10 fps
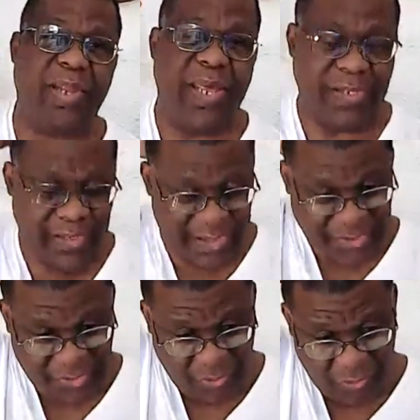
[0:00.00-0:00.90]
plants at the
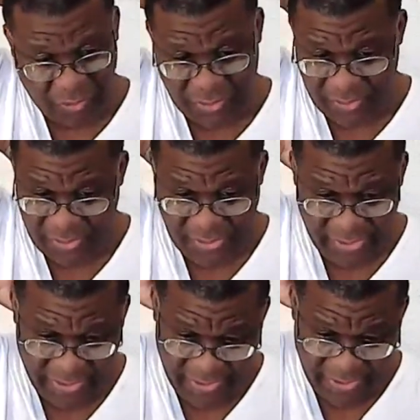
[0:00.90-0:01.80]
stores.
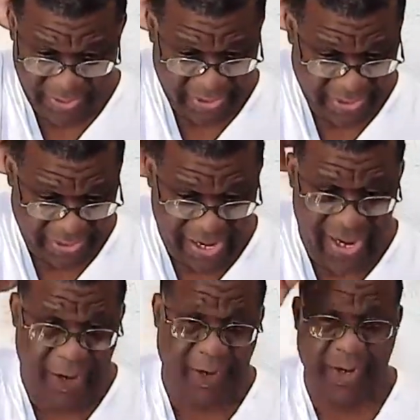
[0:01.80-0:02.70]

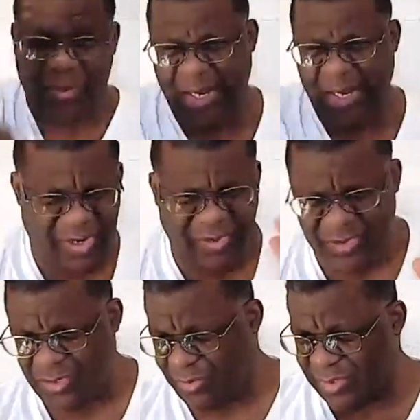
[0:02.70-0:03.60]
Now, everybody's running to
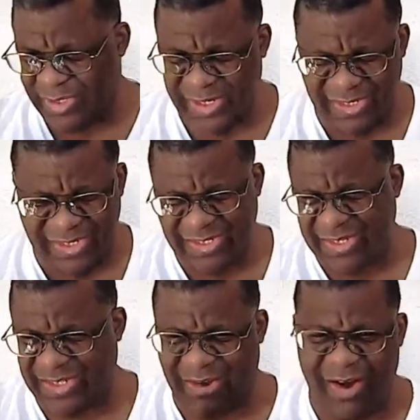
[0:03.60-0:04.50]
the stores.
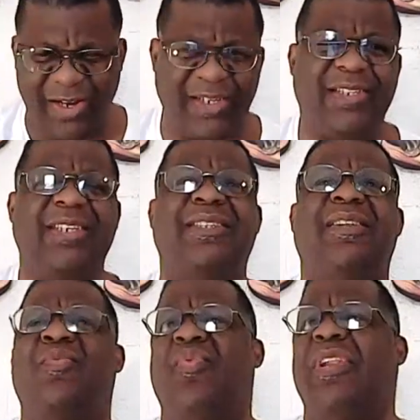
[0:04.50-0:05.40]
It's gardening season.
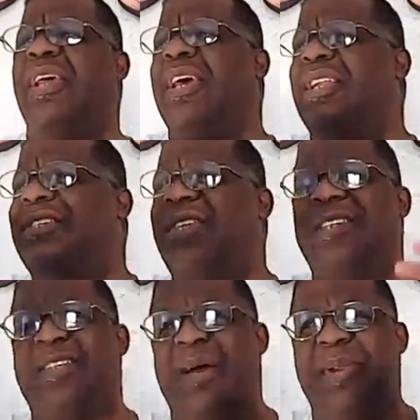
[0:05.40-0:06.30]
The
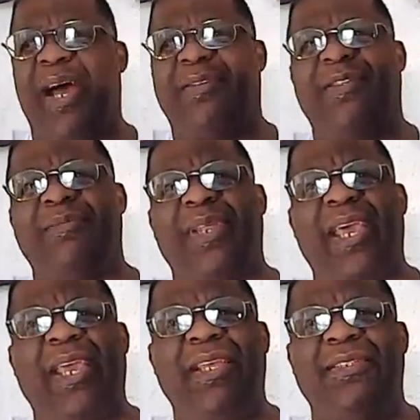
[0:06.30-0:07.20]
sun's coming out some
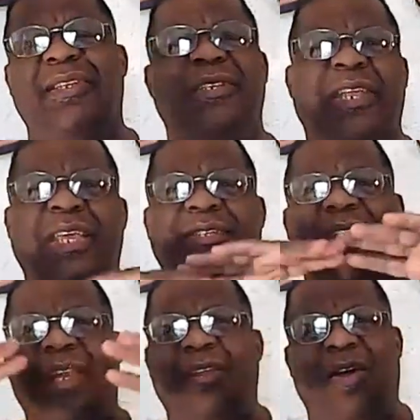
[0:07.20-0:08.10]
days, and the days are
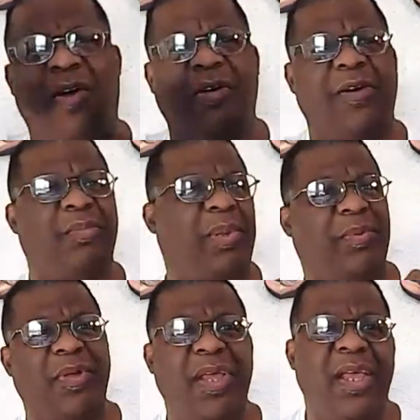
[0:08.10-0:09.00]
getting longer, and
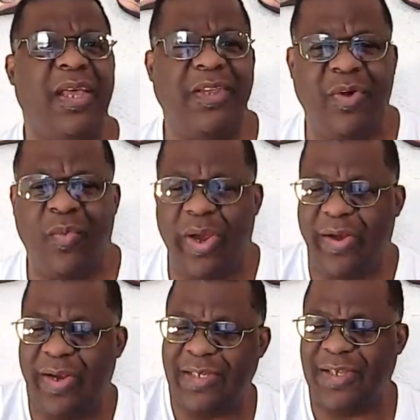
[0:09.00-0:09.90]
people,
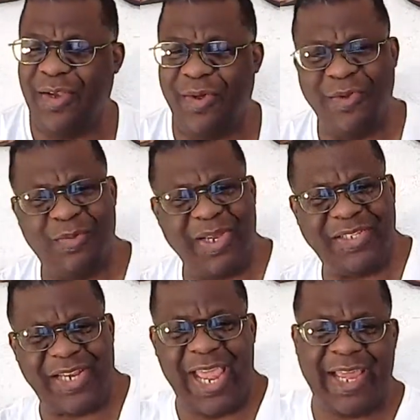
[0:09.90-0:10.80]
wearing less clothes, wearing
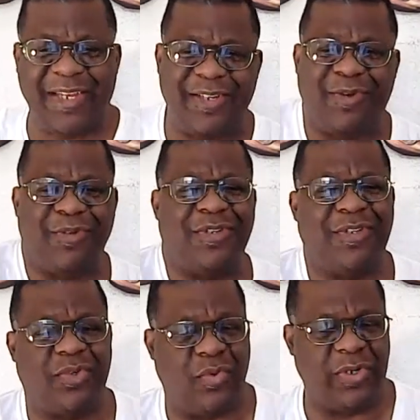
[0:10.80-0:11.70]
jackets, and go to the
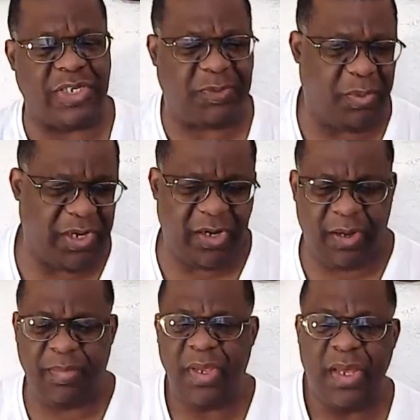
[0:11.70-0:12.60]
store. They're spending
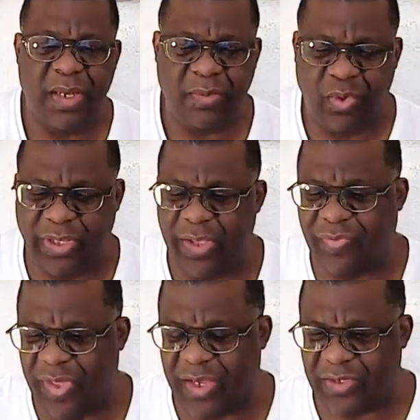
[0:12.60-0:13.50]
up what they
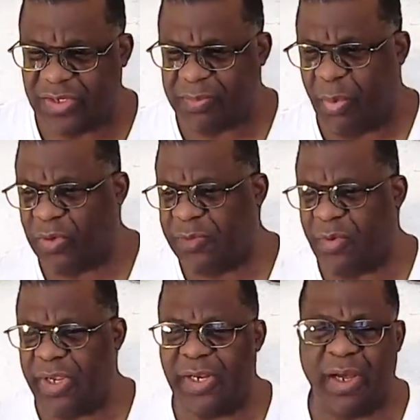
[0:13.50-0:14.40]
think is
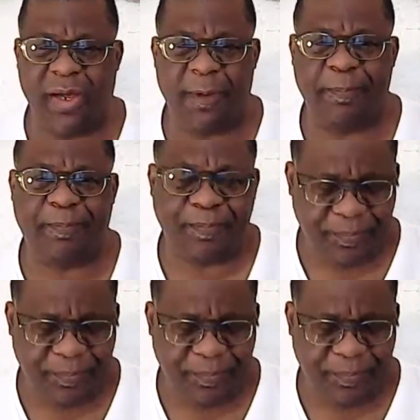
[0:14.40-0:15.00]
disposable income,